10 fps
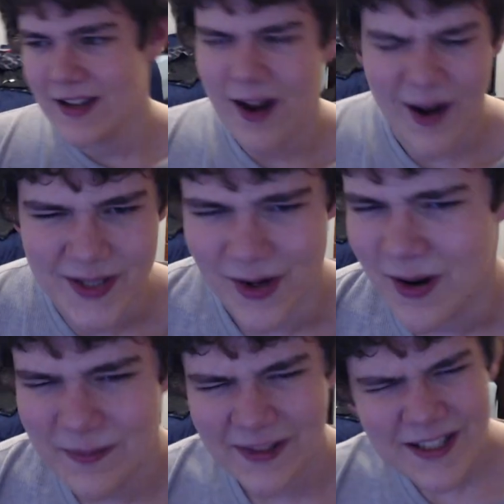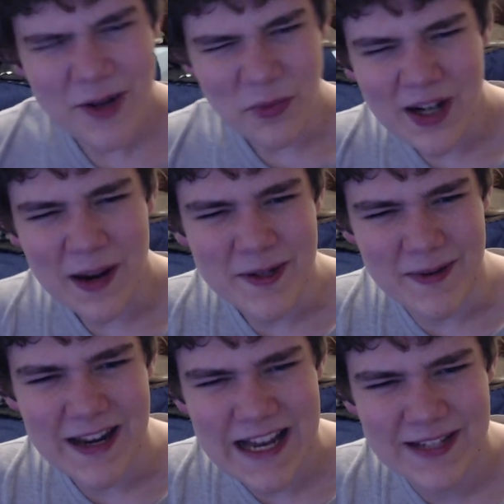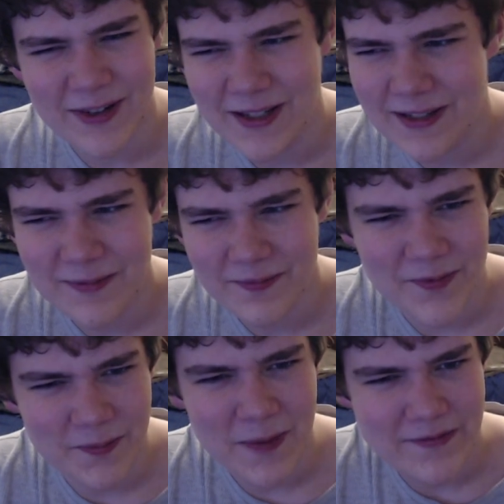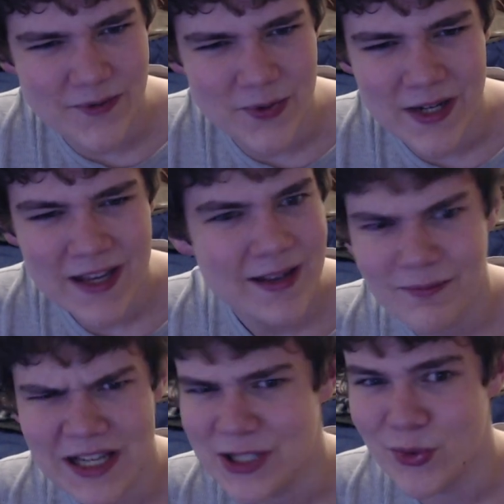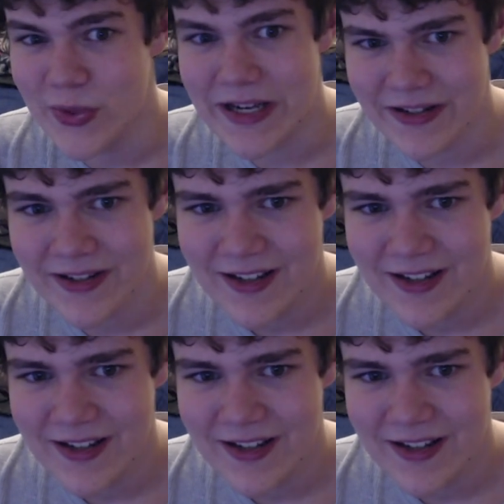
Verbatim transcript: Also, please don't walk up to me and ask for my food. It's weird.